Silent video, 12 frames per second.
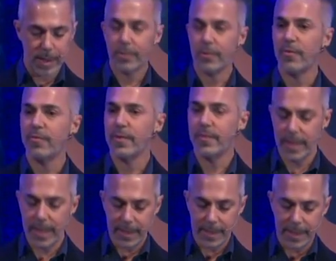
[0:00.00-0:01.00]
There are
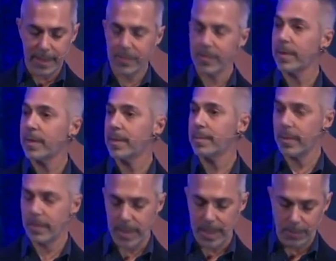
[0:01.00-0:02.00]
58 keys on a
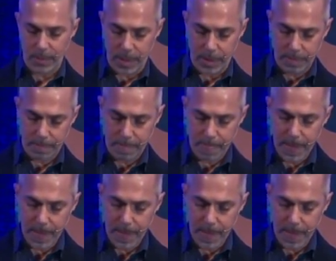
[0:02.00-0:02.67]
typical typewriter.